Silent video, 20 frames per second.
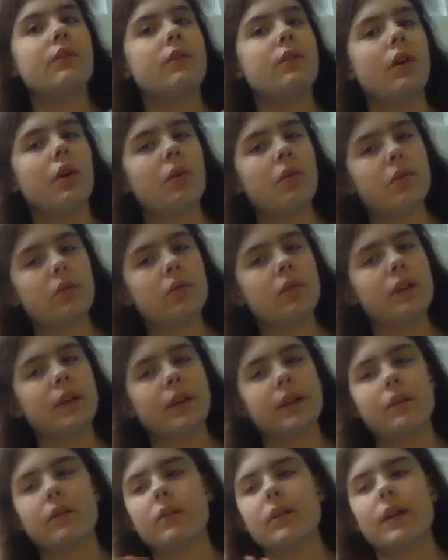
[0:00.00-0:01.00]
Don't
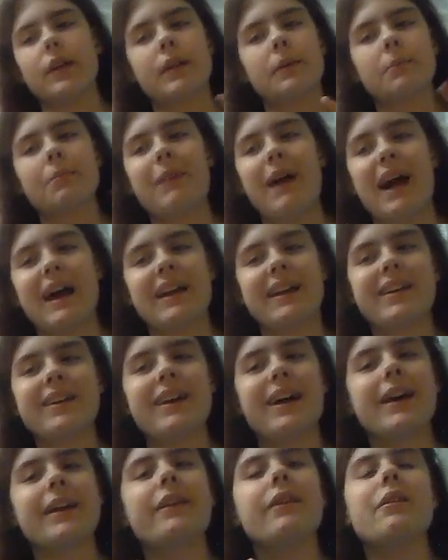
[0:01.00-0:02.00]
like pat
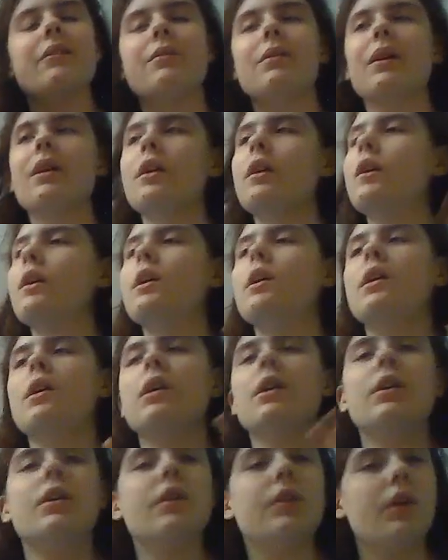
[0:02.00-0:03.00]
it, kind of.
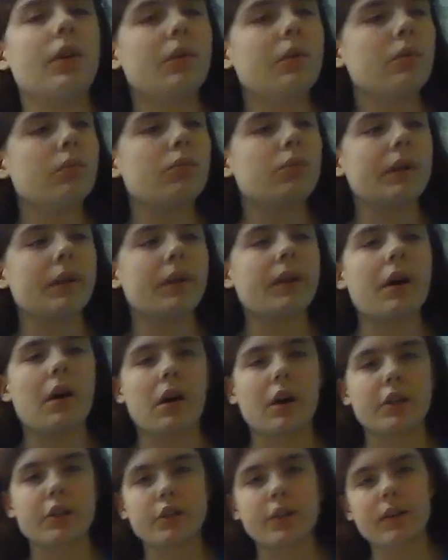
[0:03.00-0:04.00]
Don't really
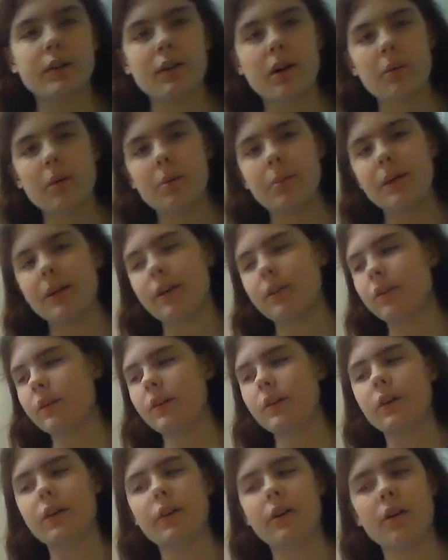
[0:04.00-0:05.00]
harshly rub it because
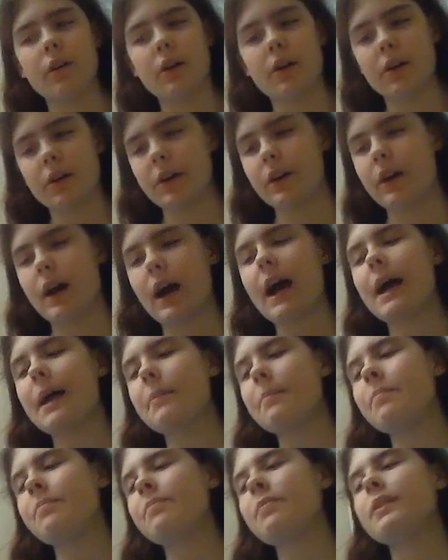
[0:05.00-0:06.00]
it could hurt your
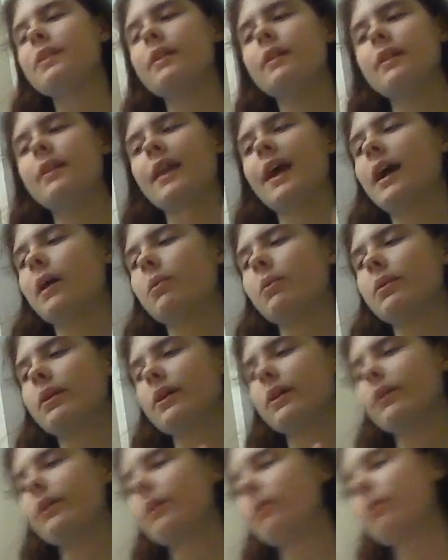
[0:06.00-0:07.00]
eye. Now
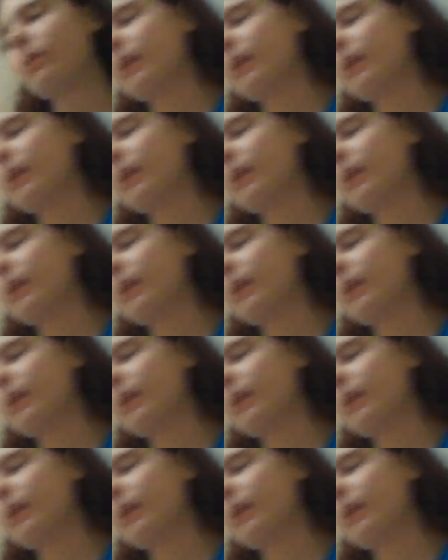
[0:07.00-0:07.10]
we're going to